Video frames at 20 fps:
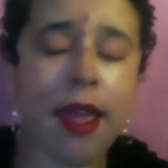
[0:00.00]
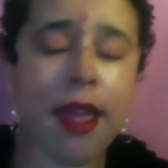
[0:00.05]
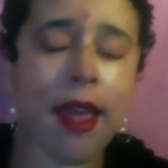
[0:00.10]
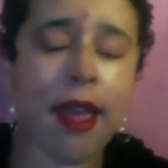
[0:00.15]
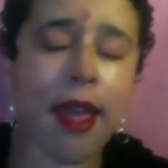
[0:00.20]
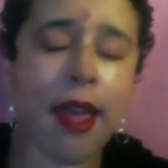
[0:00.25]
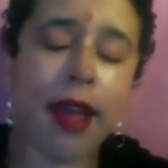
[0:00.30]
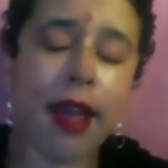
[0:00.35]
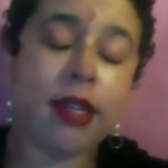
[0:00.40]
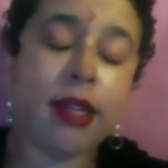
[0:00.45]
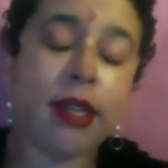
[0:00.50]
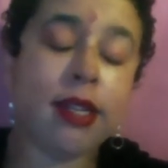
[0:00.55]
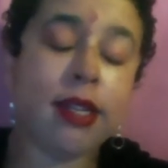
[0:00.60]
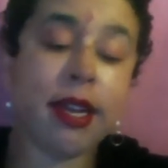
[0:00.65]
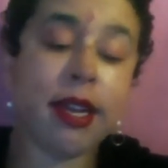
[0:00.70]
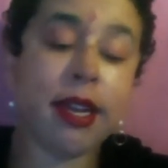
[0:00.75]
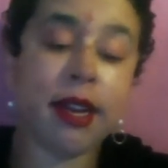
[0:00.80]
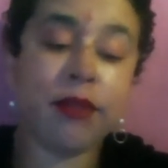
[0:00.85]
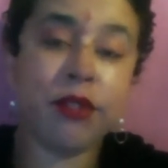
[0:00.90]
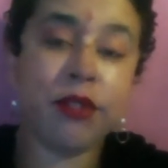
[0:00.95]
And
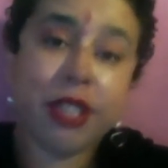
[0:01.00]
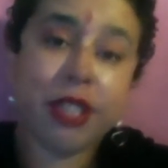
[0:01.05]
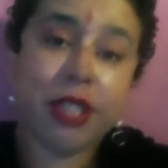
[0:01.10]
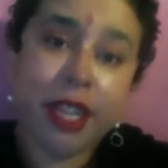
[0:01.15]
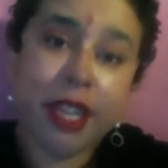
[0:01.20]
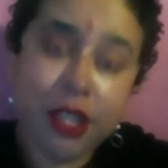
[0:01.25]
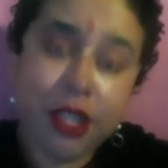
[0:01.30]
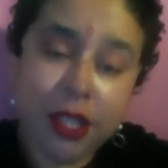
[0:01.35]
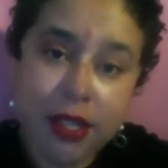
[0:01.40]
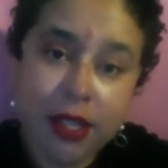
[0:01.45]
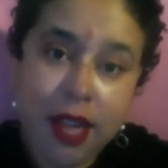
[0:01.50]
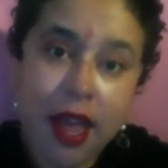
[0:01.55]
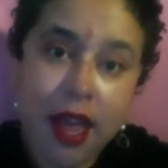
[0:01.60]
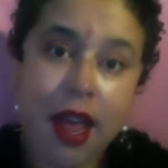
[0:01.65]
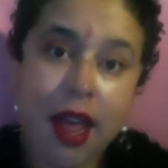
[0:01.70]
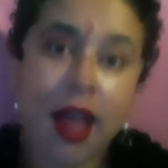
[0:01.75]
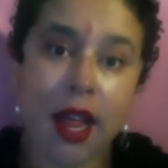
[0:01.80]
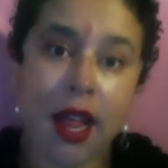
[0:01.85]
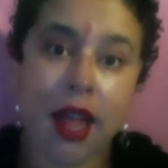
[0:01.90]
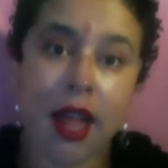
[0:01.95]
the conversation
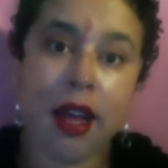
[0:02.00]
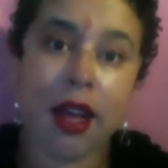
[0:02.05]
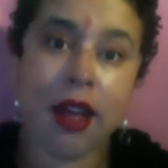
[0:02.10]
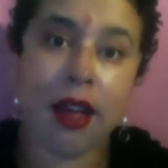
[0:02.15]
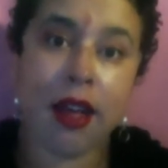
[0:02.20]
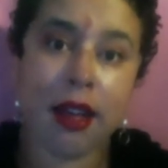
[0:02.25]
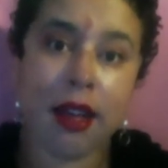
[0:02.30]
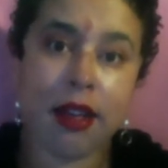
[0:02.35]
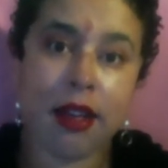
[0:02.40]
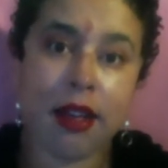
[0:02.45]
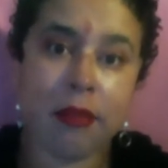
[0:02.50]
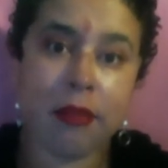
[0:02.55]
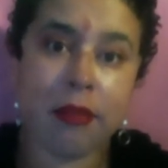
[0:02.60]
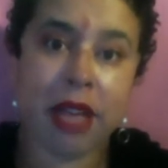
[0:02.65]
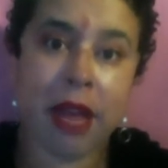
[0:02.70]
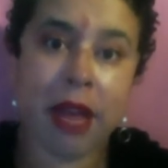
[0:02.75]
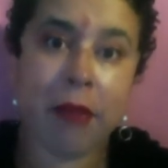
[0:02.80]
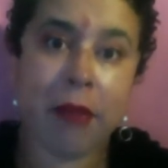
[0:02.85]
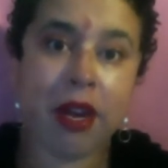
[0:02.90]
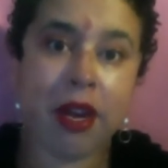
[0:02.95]

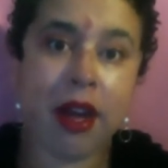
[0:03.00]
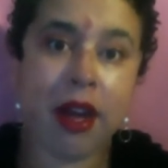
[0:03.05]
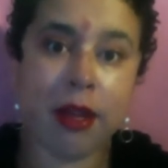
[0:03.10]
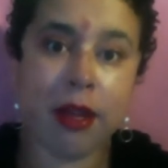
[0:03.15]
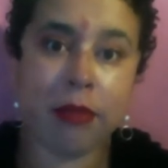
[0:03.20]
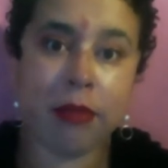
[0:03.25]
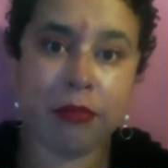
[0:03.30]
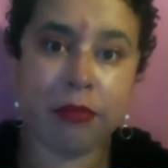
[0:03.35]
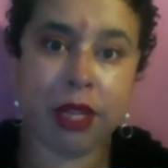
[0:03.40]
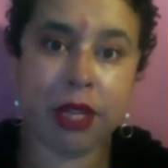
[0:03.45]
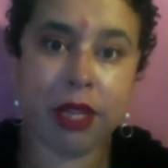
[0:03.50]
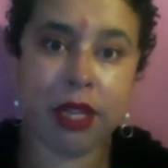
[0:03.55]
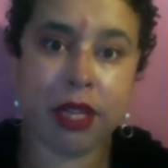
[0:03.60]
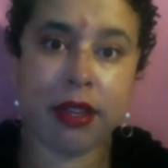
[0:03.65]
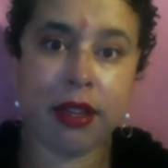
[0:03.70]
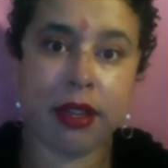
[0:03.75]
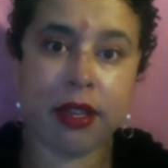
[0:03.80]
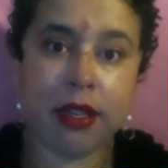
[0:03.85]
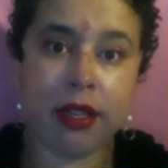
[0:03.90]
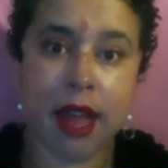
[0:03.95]
became a column
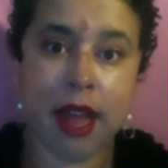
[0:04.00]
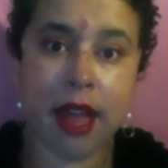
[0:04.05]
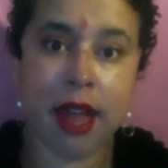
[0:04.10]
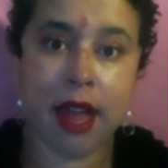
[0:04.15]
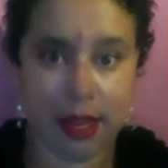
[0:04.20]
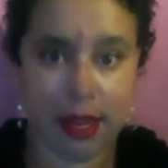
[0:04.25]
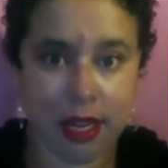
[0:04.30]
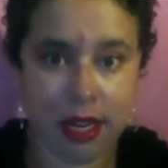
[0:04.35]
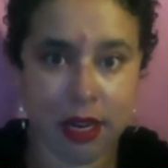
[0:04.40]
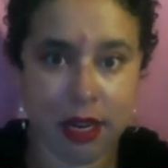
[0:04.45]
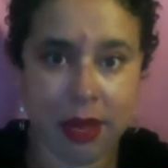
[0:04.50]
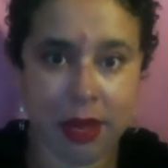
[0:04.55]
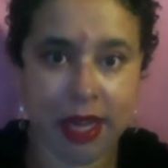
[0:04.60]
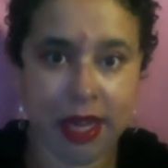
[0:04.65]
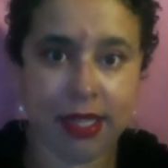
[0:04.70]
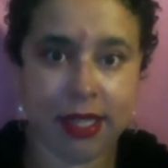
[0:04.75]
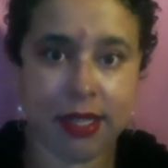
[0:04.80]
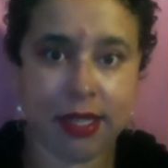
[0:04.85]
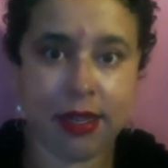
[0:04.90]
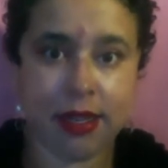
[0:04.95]
on
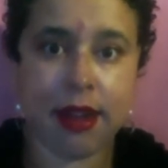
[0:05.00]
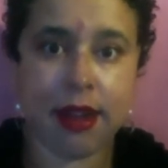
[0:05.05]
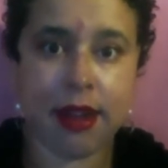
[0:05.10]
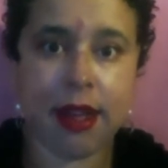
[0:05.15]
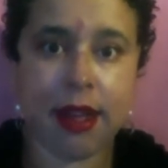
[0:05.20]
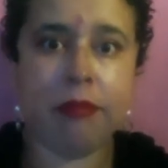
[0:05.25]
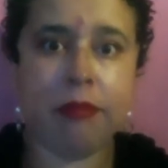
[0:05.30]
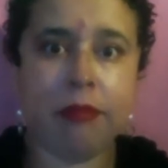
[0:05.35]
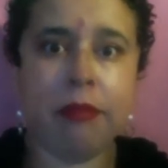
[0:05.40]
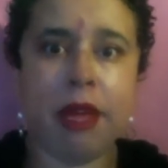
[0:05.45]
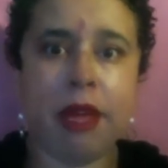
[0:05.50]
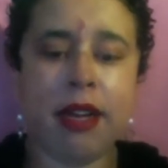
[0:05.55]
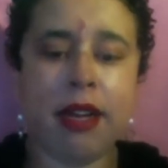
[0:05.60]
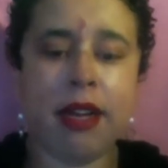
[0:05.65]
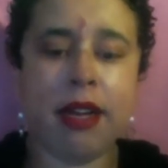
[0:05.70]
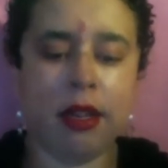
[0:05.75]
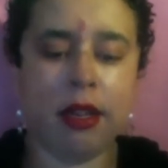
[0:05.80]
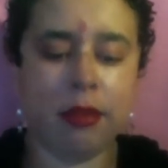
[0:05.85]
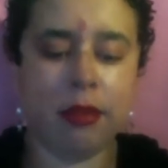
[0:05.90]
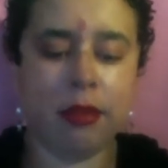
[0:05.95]
LatinaMagazine.com. My
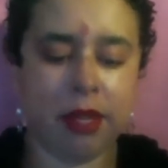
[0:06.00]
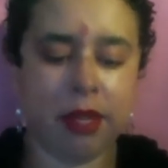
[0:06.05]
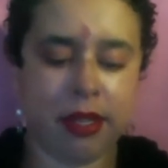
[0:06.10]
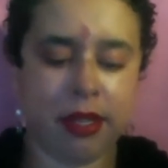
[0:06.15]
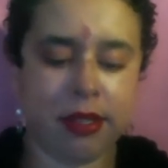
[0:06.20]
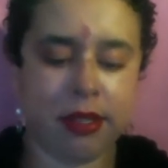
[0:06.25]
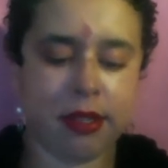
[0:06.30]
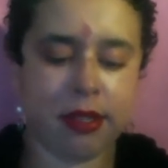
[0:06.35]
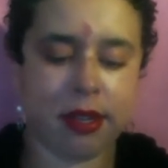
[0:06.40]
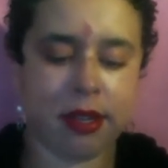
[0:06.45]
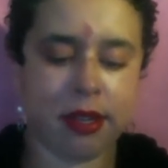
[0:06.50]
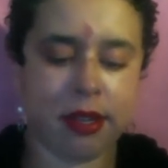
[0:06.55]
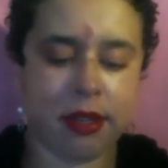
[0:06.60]
column is